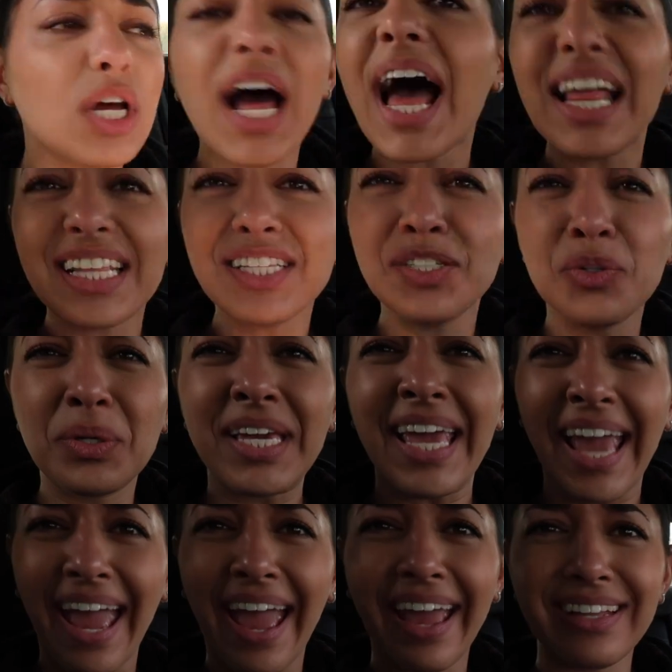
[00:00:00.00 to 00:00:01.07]
You, you
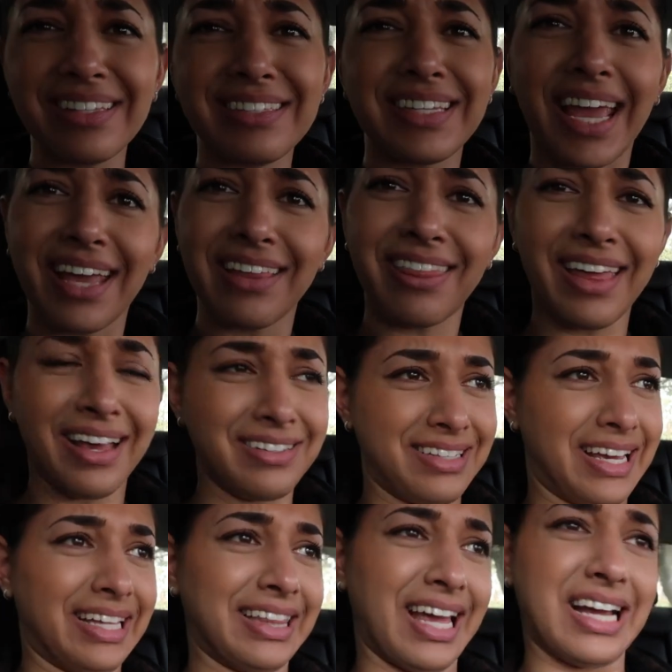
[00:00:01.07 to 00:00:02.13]
can't say things
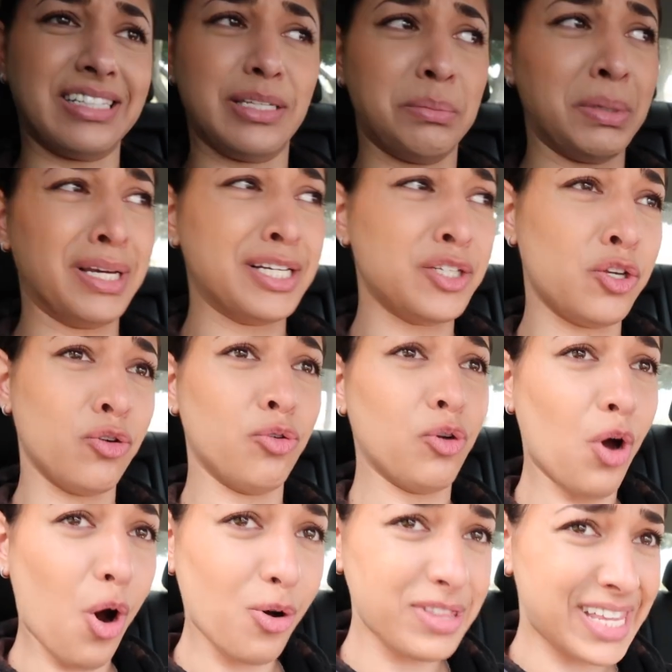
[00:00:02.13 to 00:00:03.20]
like that to me because you
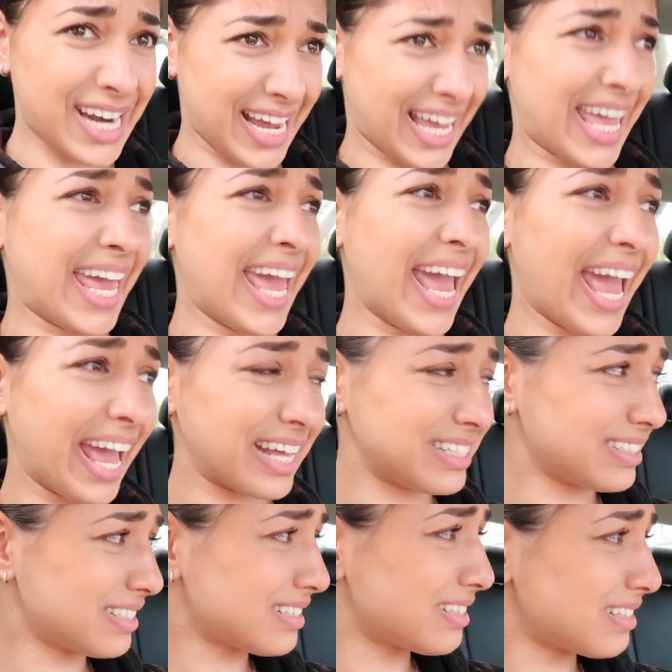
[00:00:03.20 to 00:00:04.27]
know that I can't.
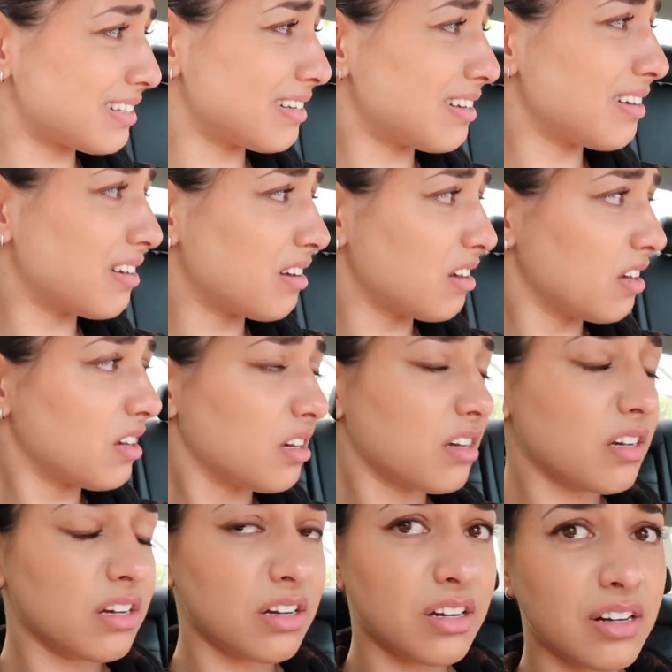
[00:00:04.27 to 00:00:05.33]

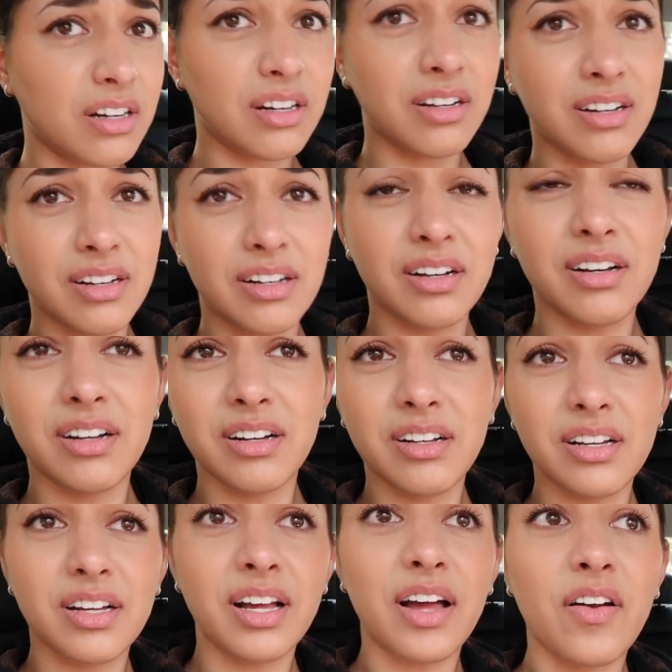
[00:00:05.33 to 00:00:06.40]
Wow. They're building houses
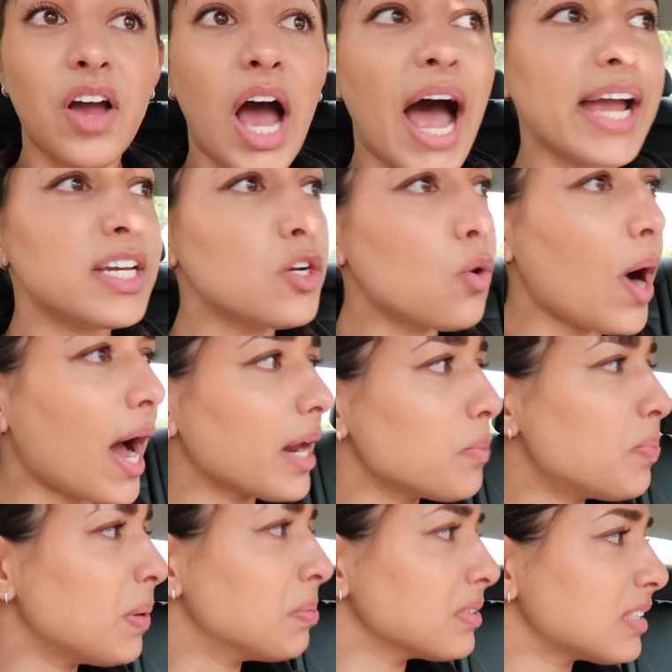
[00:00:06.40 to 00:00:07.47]
everywhere. I know. How do
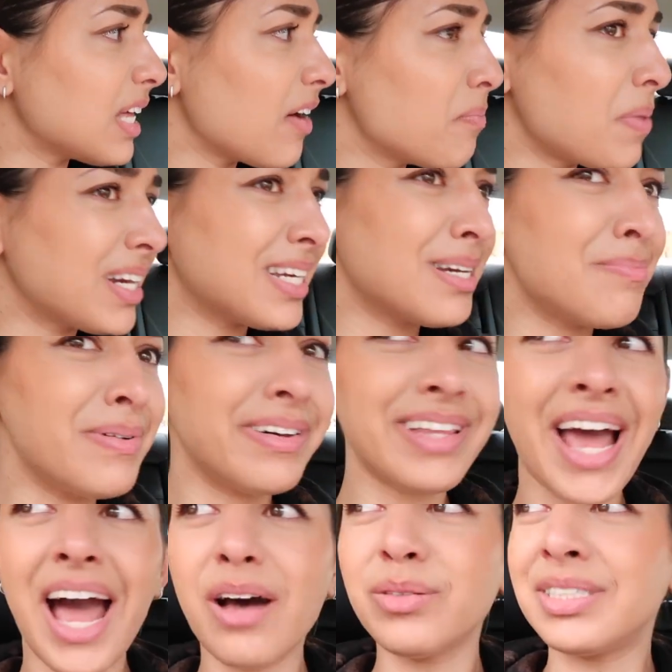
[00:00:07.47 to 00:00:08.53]
people still have money to build
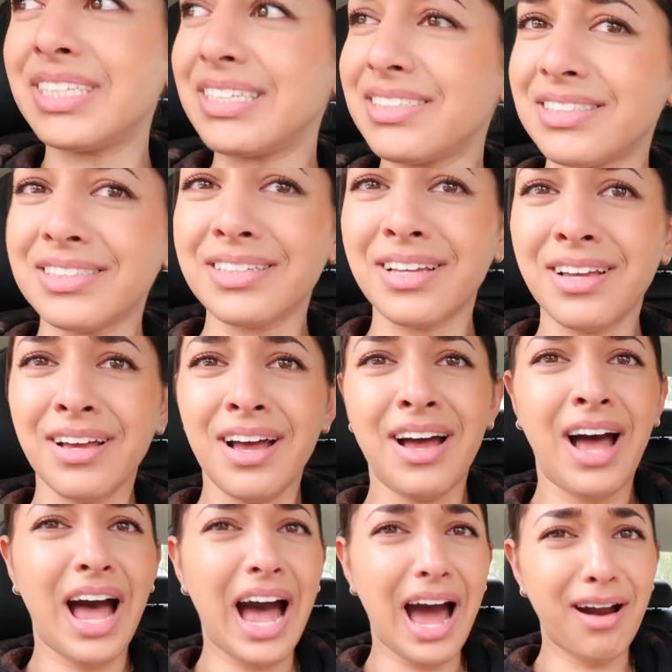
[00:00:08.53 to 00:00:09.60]
houses? I don't
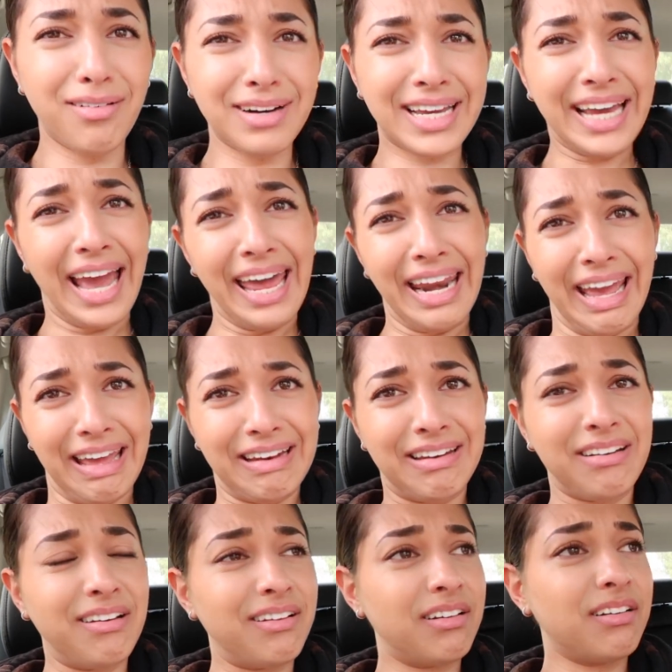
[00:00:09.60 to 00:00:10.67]
know. I don't get it.
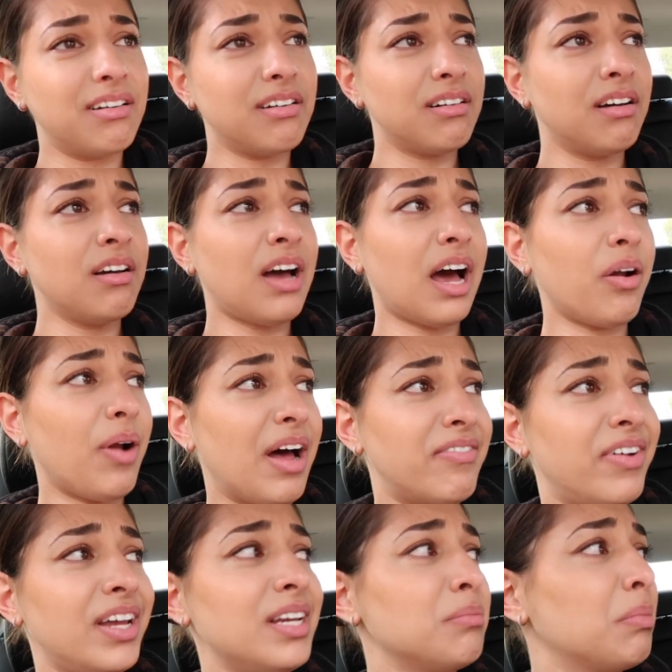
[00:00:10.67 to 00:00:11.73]
I don't have
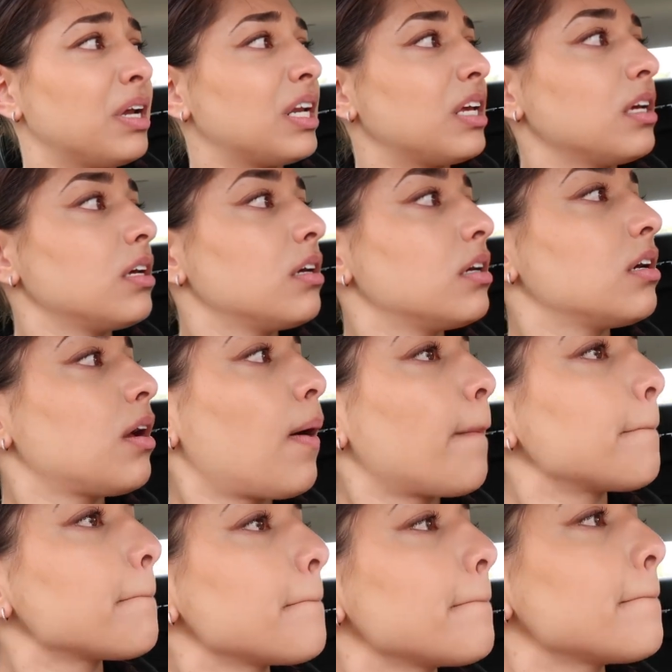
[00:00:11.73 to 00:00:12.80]
what any the heck? Money. Circle
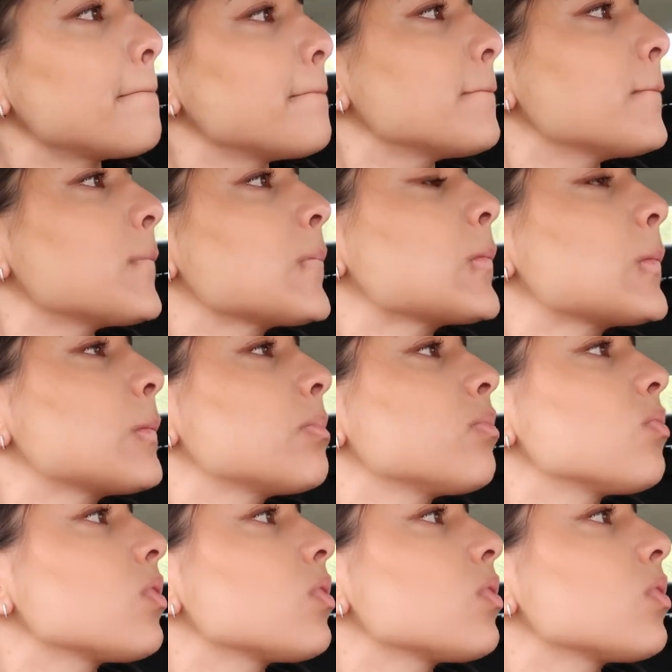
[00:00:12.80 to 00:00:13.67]
Park is closed, sir.